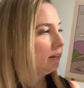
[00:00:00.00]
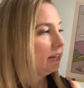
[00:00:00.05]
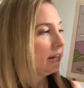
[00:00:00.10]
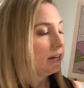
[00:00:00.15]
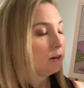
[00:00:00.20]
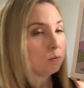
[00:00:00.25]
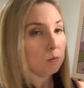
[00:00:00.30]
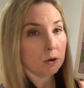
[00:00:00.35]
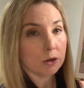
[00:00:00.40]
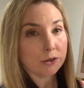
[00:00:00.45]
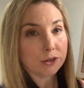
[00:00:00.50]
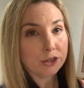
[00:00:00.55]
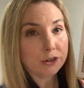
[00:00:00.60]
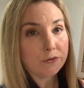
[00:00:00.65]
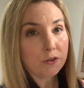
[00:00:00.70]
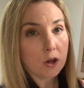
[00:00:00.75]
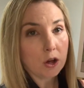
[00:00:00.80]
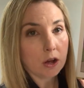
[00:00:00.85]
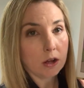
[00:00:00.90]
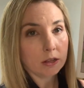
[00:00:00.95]
And worst
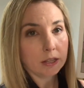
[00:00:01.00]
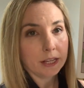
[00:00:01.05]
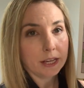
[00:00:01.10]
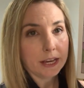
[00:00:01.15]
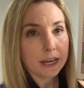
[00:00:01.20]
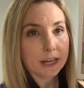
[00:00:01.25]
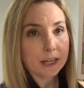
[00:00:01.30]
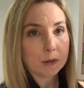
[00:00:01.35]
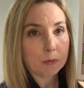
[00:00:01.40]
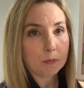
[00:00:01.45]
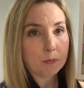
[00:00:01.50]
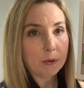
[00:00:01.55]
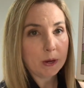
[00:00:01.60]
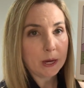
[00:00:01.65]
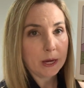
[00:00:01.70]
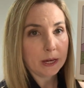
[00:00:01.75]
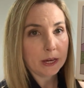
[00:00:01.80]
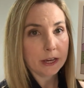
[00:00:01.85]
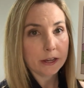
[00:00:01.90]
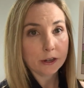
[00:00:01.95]
of all, his
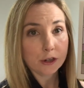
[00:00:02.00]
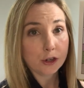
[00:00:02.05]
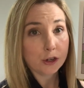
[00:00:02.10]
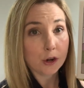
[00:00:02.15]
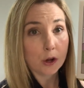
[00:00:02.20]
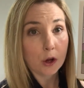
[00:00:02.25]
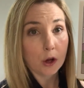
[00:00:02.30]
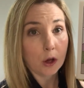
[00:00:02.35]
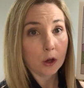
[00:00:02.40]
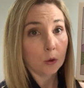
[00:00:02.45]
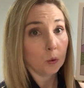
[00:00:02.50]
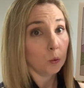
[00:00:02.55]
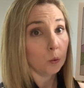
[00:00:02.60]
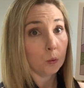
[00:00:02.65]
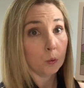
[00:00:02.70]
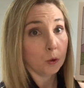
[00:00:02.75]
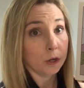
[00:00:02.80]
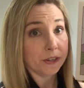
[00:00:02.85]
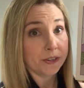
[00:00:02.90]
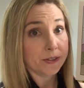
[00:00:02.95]
big jaw
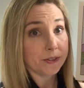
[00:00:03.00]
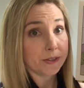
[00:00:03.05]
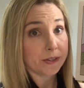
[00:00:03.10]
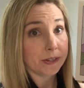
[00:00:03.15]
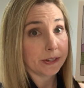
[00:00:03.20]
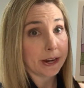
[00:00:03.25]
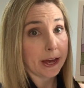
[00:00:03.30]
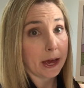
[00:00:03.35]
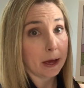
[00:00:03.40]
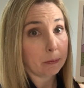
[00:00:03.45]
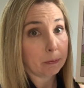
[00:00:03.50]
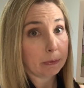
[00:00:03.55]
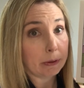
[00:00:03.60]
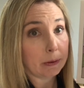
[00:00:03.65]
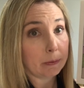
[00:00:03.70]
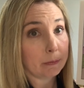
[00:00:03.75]
wouldn't snap.